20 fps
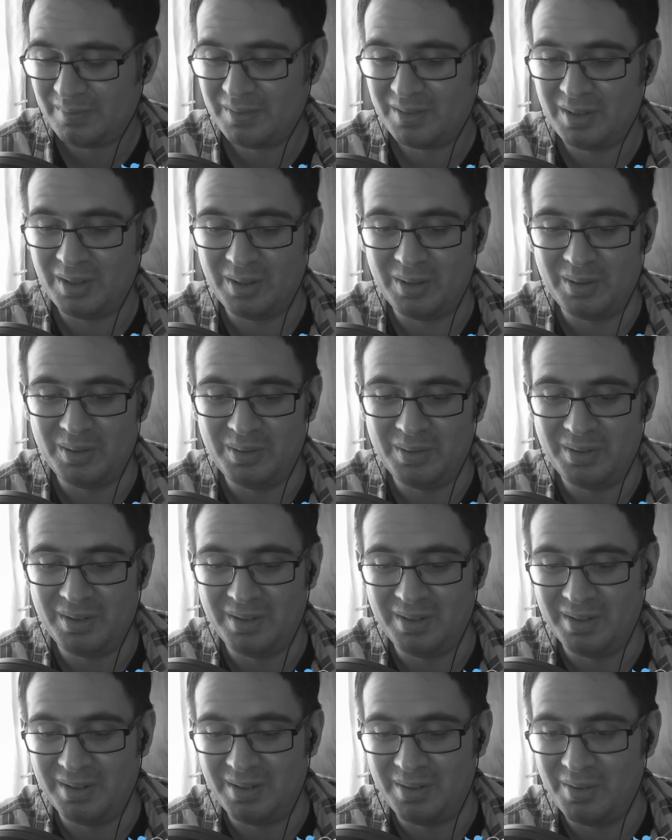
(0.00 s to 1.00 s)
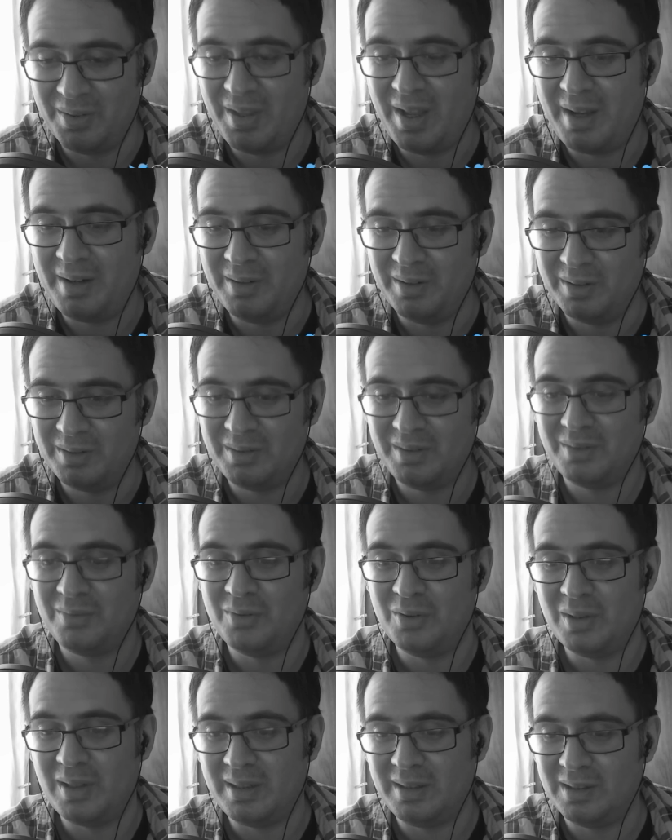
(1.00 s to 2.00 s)
So on that note,
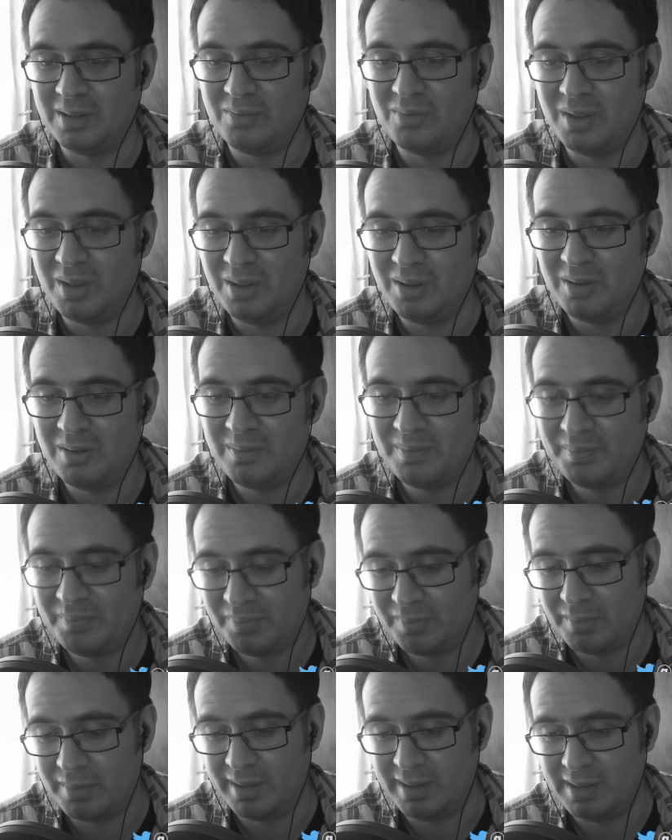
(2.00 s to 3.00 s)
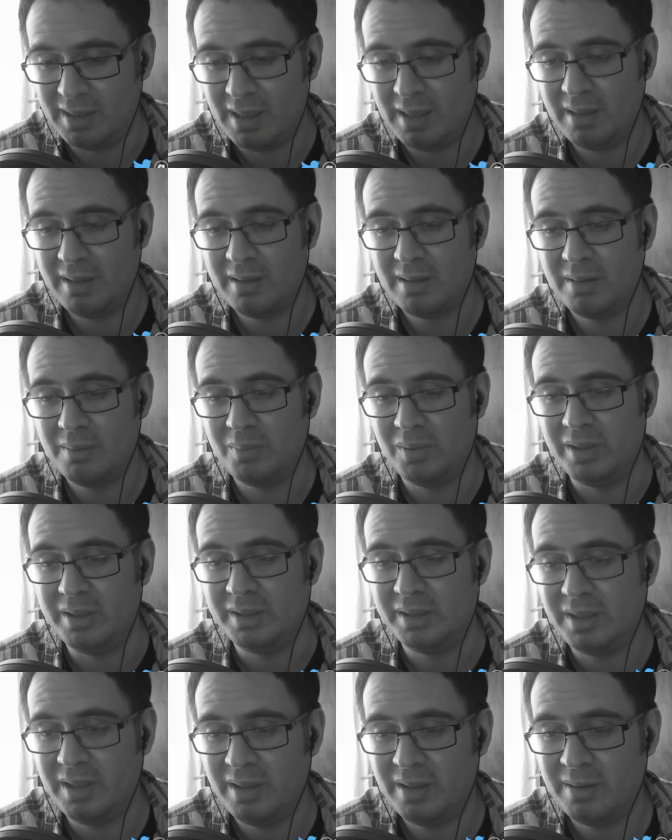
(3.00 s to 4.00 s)
if you like this video, please like,
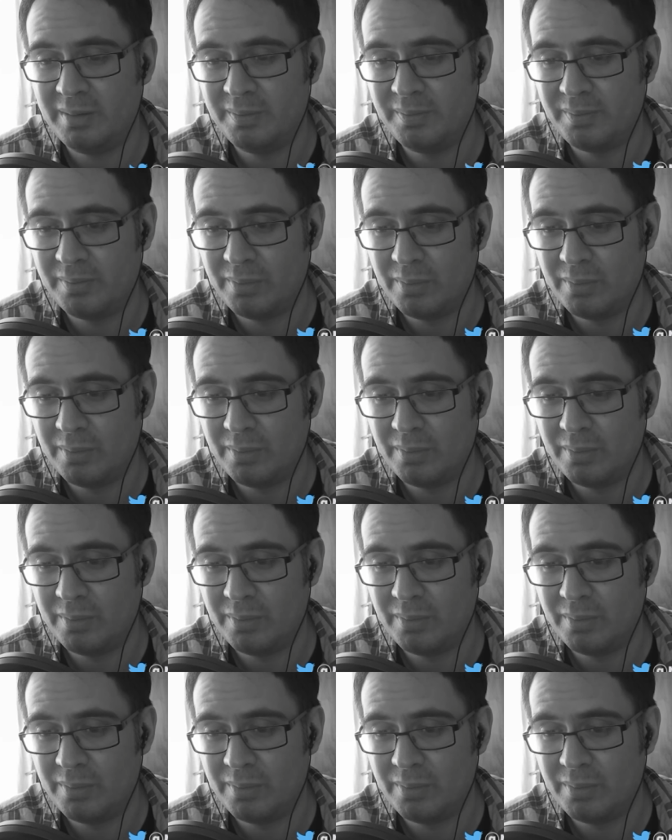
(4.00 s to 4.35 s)
please share.